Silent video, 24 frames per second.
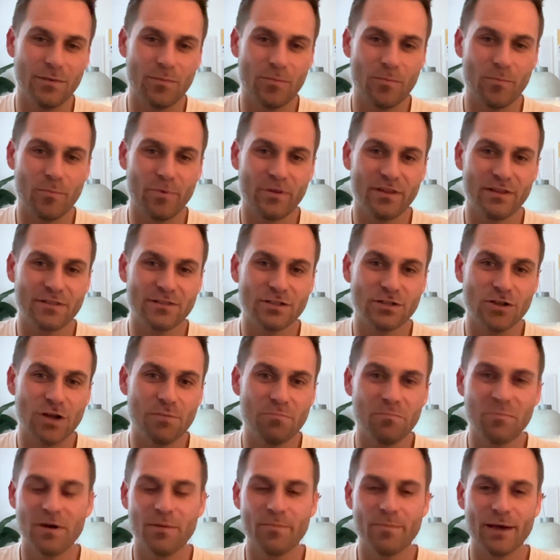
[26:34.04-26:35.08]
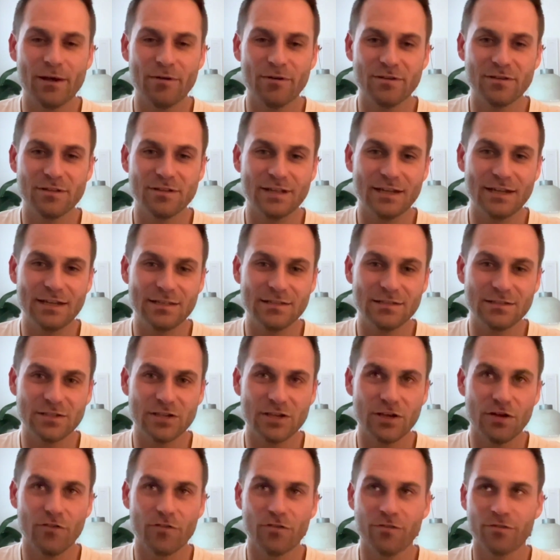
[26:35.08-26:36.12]
But there's a number, apparently the Danish
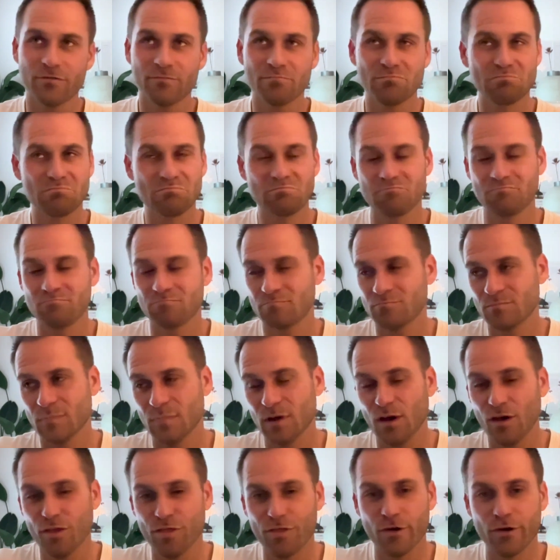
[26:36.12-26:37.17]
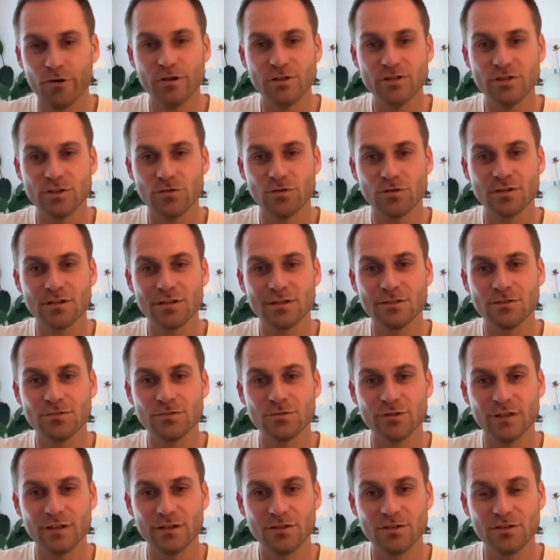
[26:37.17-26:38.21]
Health Authority looked
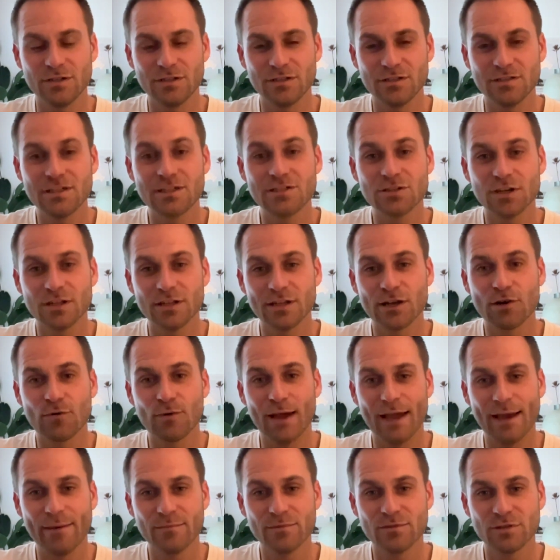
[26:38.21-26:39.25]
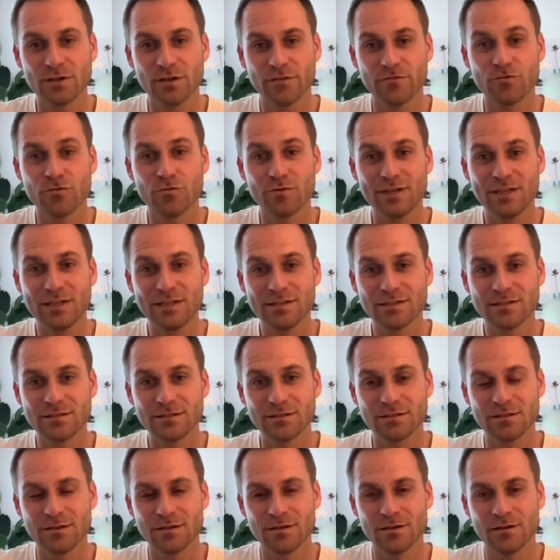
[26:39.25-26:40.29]
into, that you need 600 grams of greens,
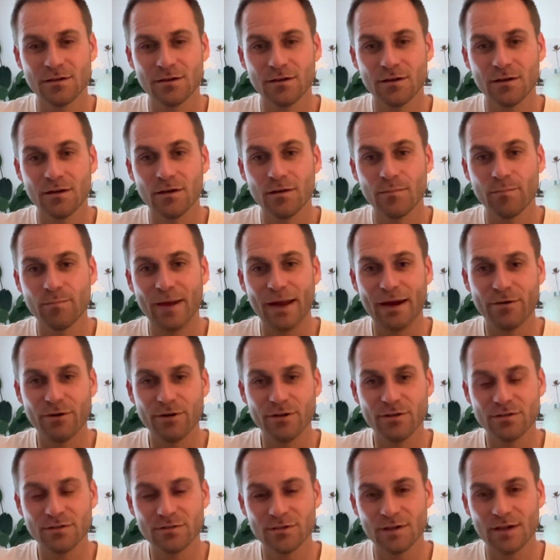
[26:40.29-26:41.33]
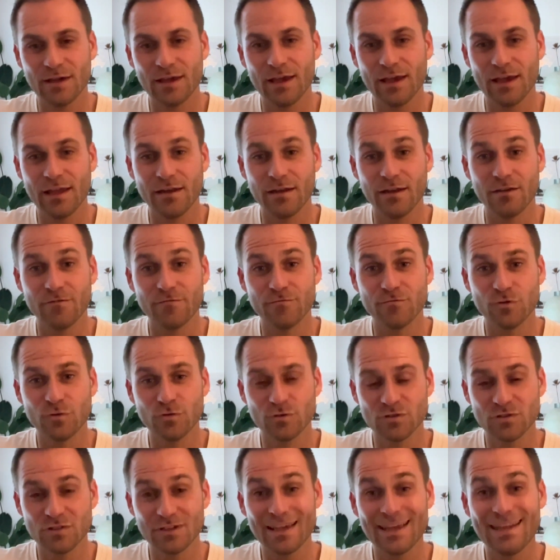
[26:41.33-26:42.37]
berries, and
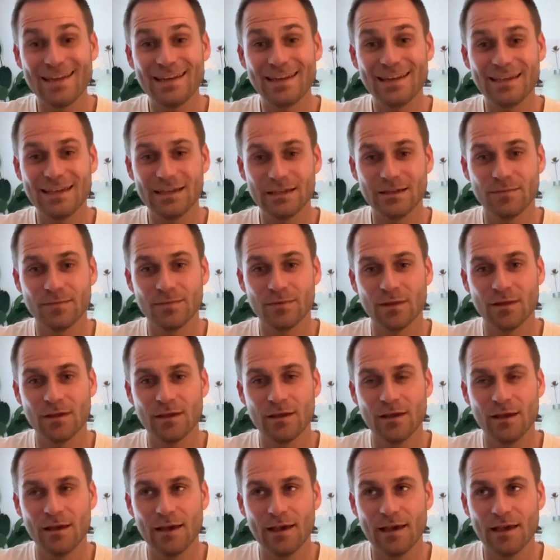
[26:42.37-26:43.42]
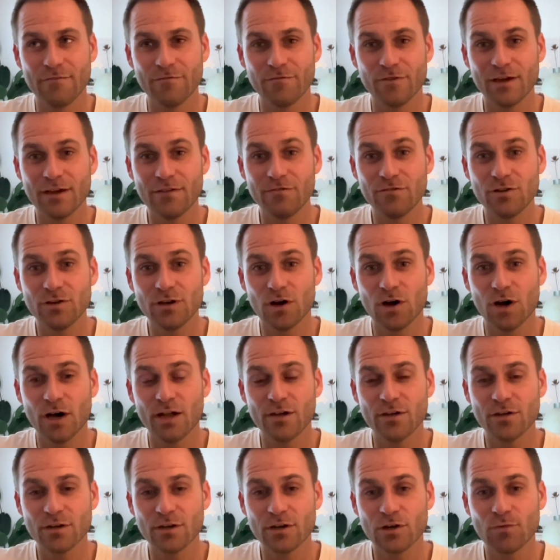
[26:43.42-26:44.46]
fruits a day. And for every
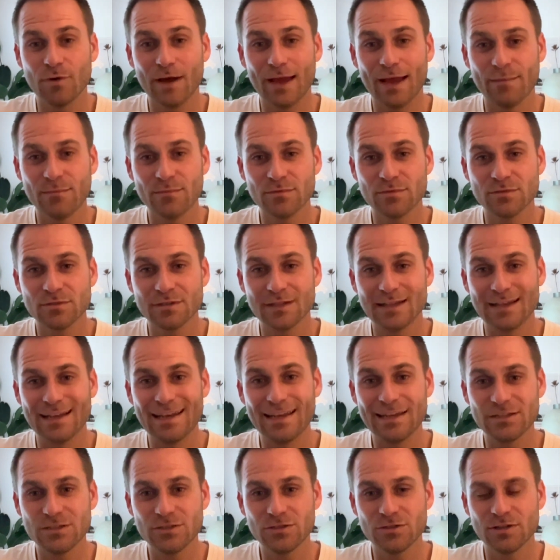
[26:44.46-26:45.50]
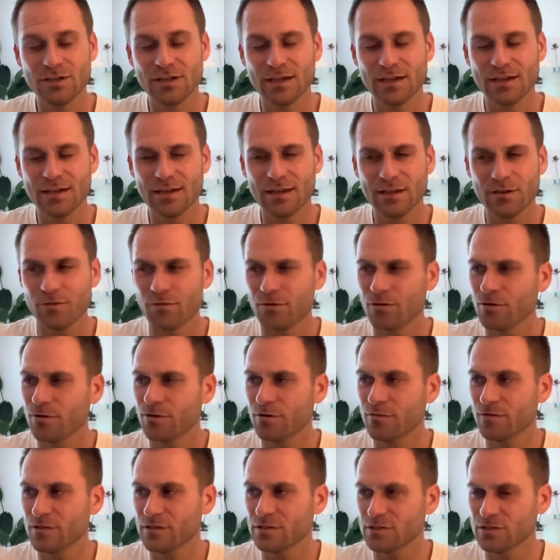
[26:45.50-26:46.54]
100 grams less you get, I don't know
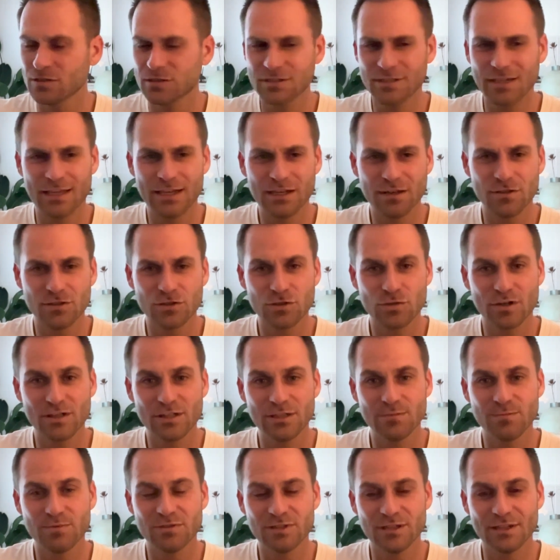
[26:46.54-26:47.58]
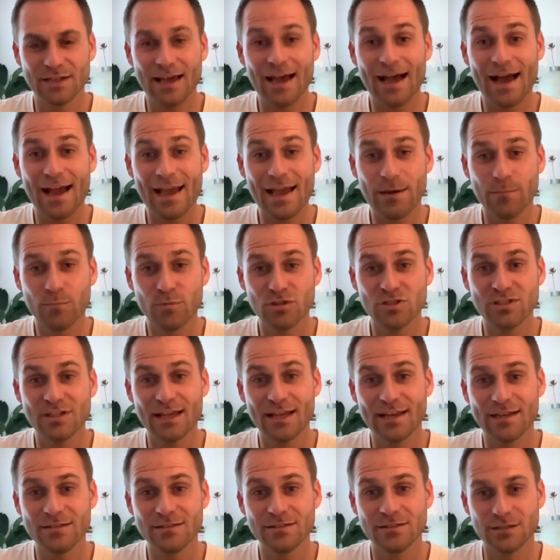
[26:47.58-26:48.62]
if it's 10 or 20% higher
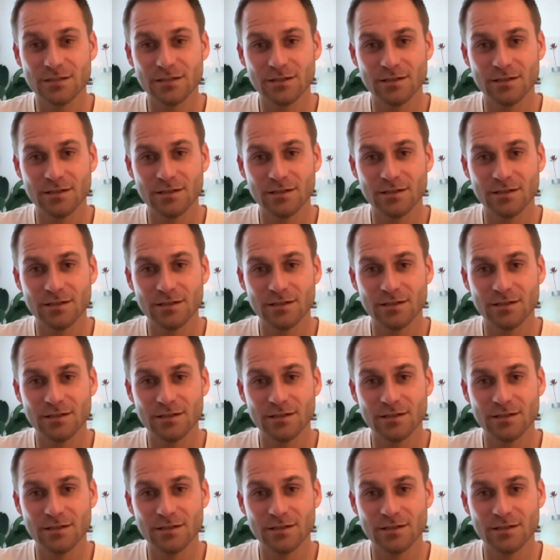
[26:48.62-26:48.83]
mortality